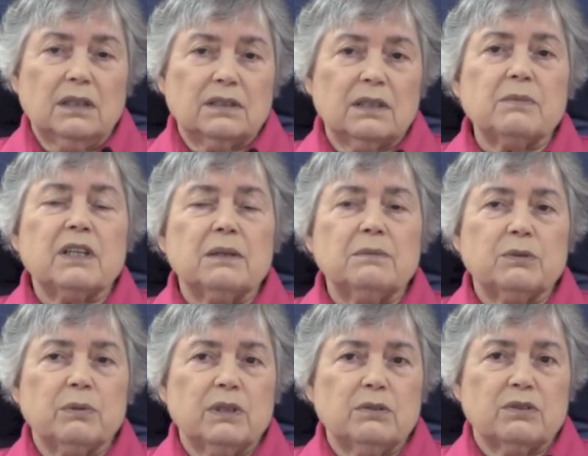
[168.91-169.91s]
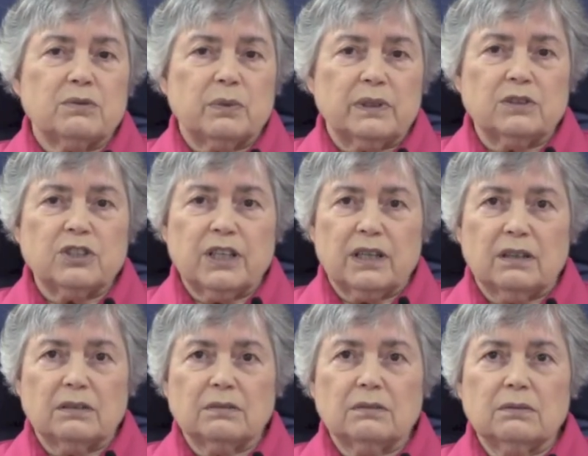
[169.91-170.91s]
Sometimes we use a
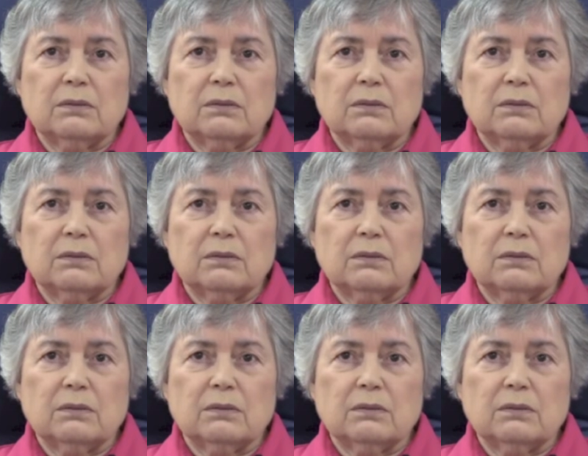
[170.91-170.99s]
wheelchair